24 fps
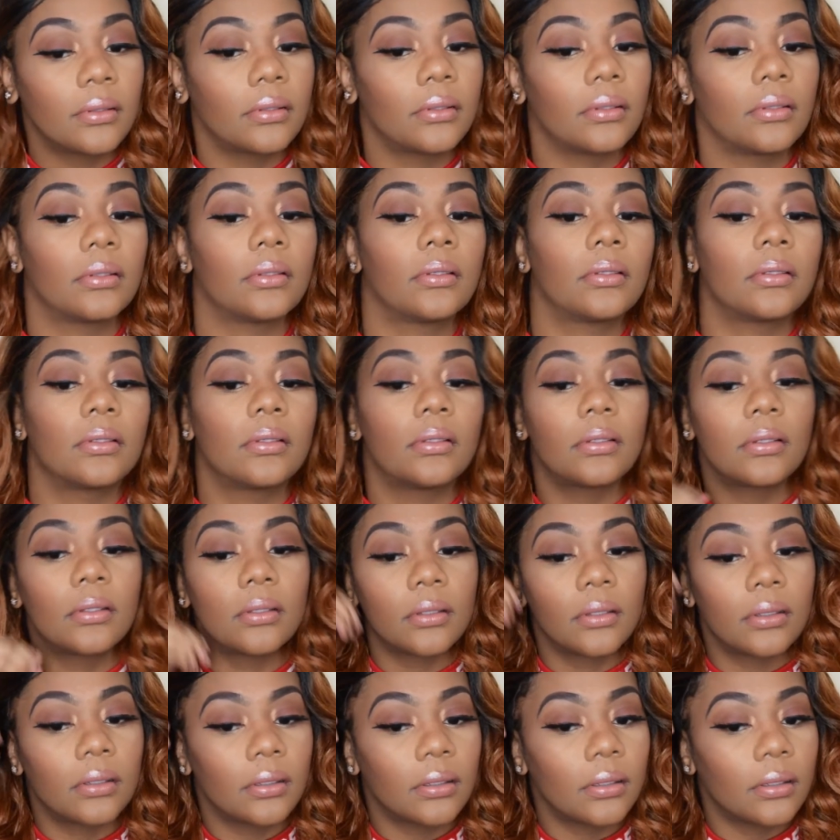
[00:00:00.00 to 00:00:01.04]

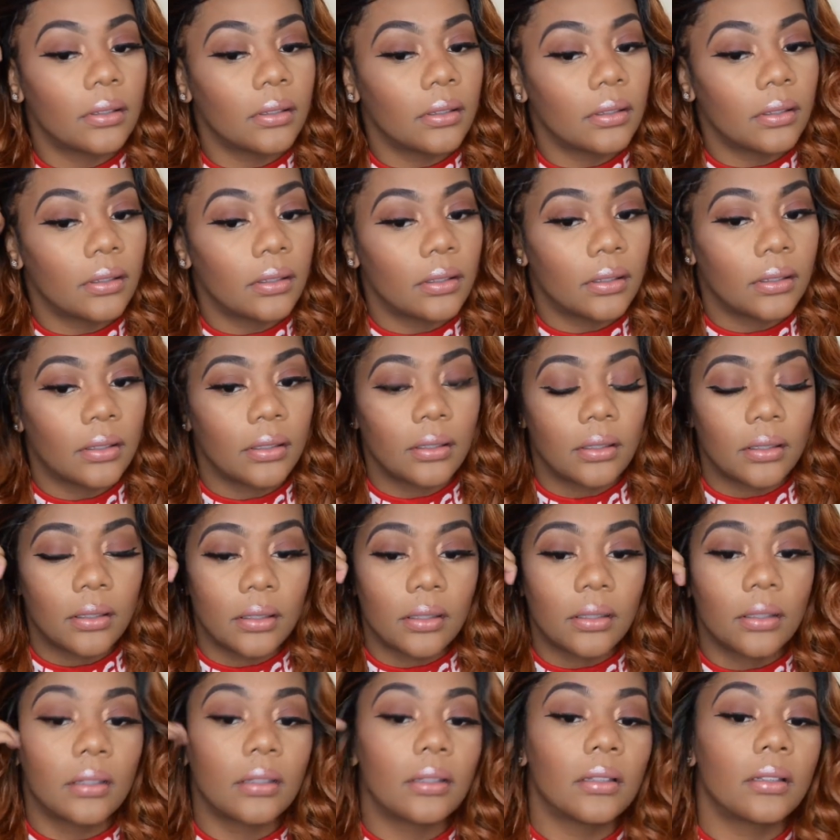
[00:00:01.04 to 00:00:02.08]

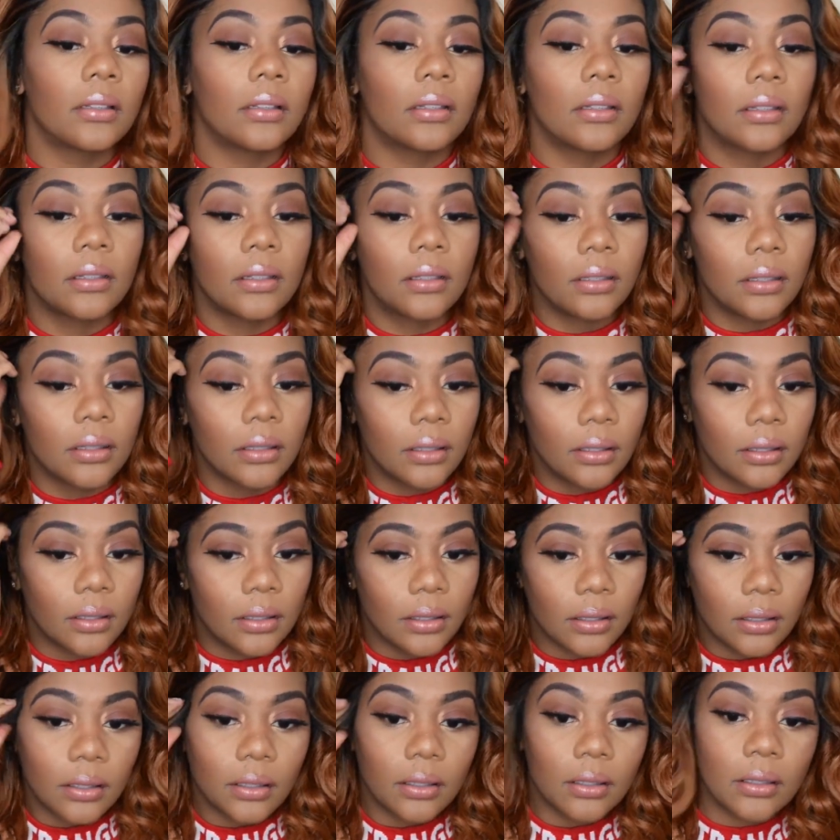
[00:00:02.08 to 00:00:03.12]

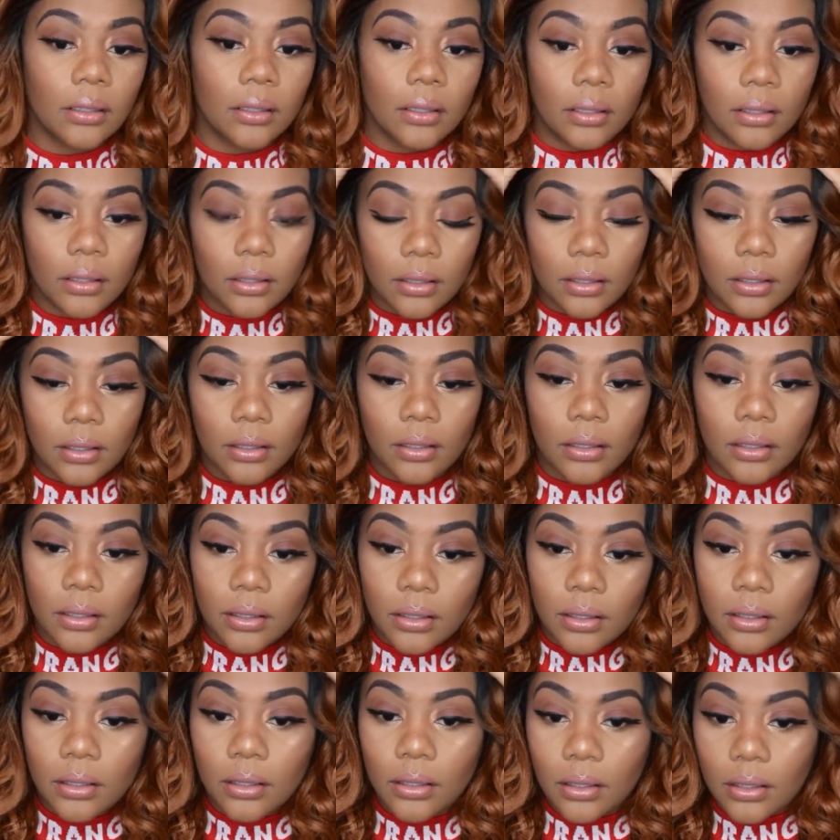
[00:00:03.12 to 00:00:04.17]

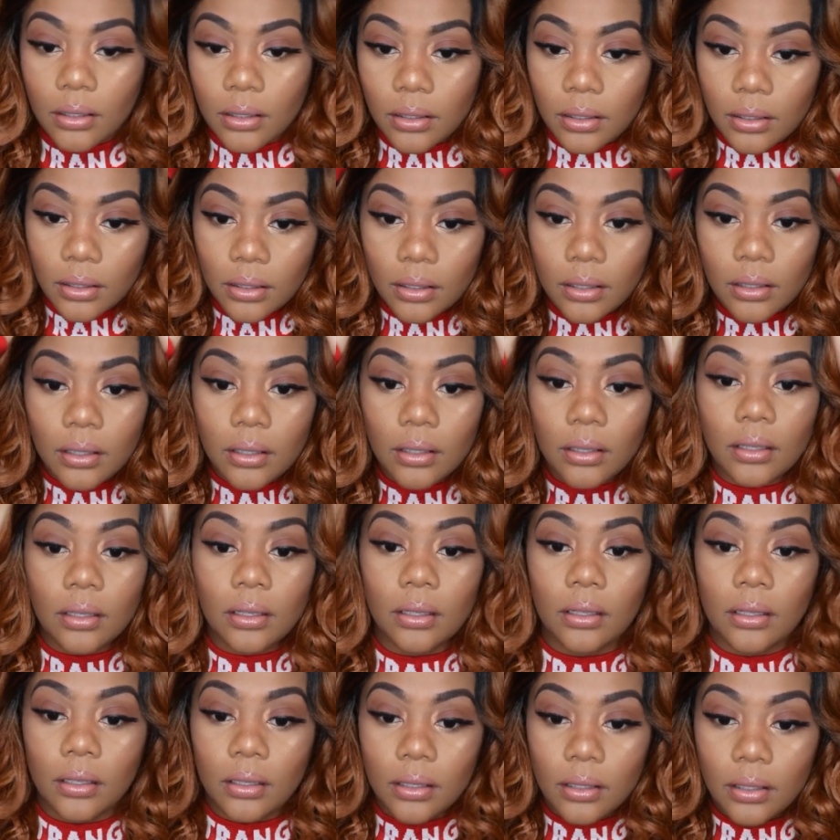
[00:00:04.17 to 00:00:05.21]

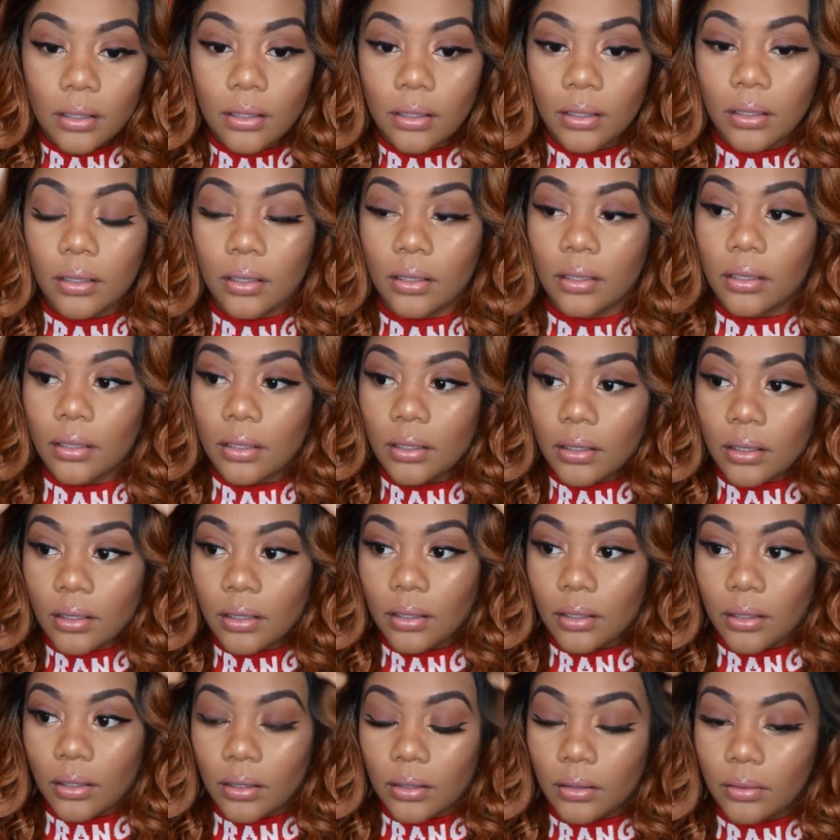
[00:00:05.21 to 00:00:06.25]

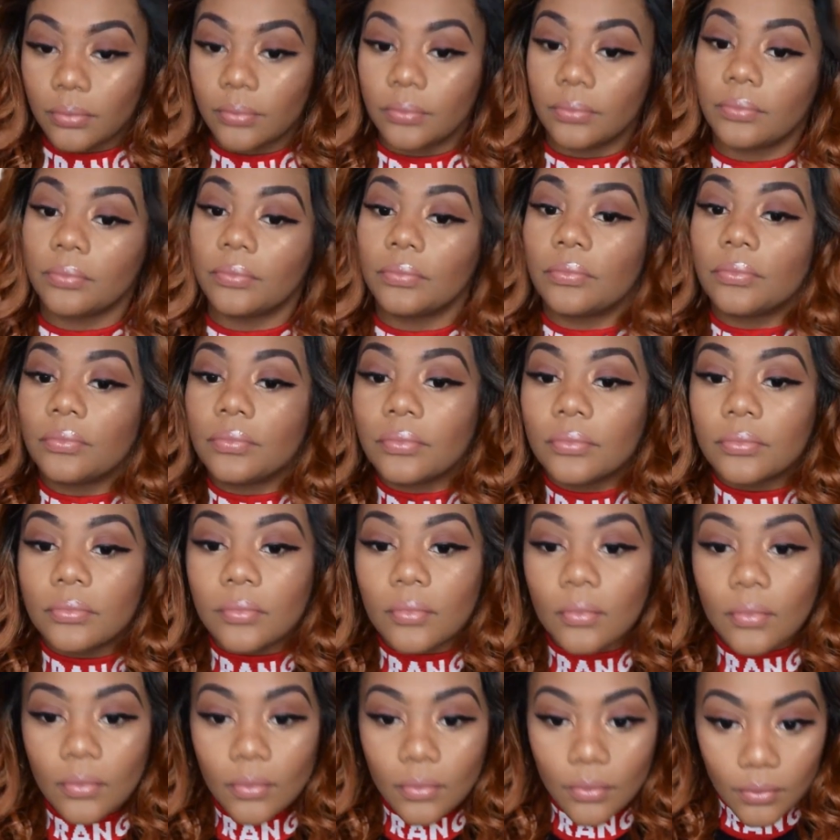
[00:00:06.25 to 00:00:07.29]

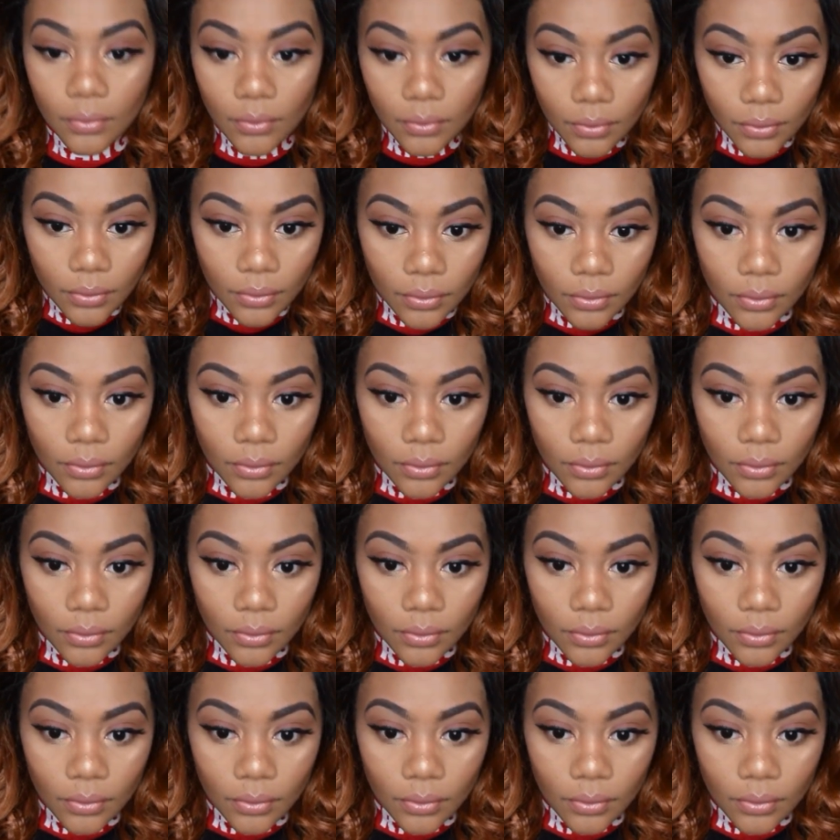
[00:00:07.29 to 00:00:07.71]
Nothing is said.